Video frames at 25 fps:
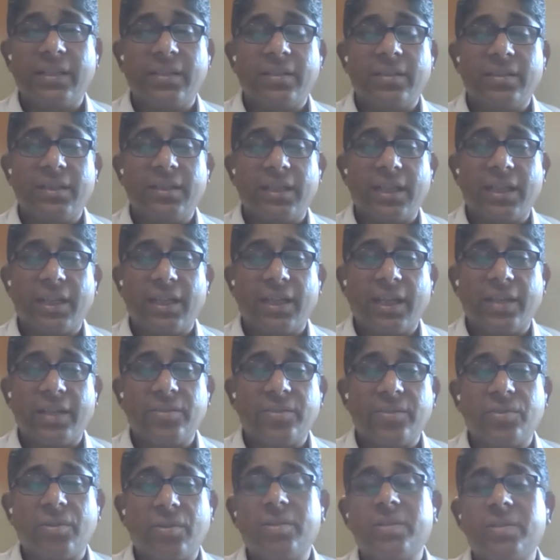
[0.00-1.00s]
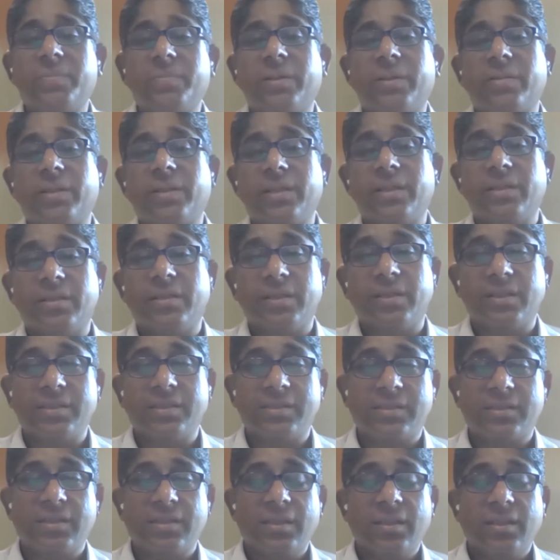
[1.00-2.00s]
I'd like to talk about here is